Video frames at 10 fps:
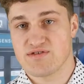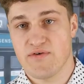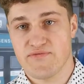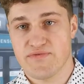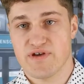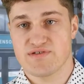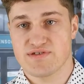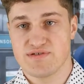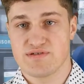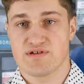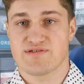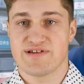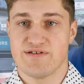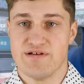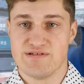software suite
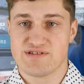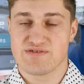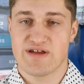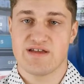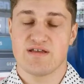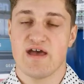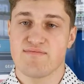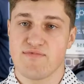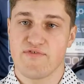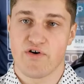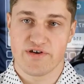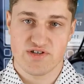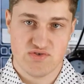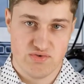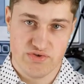Creo Illustrate and
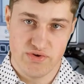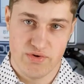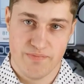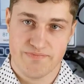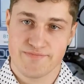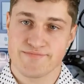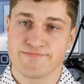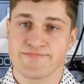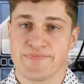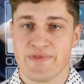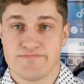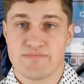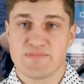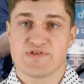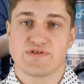Vuforia Studio.
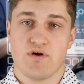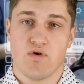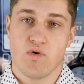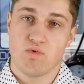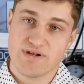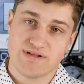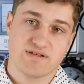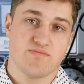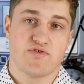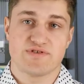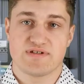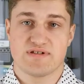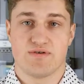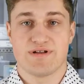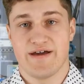So what does the
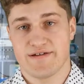process look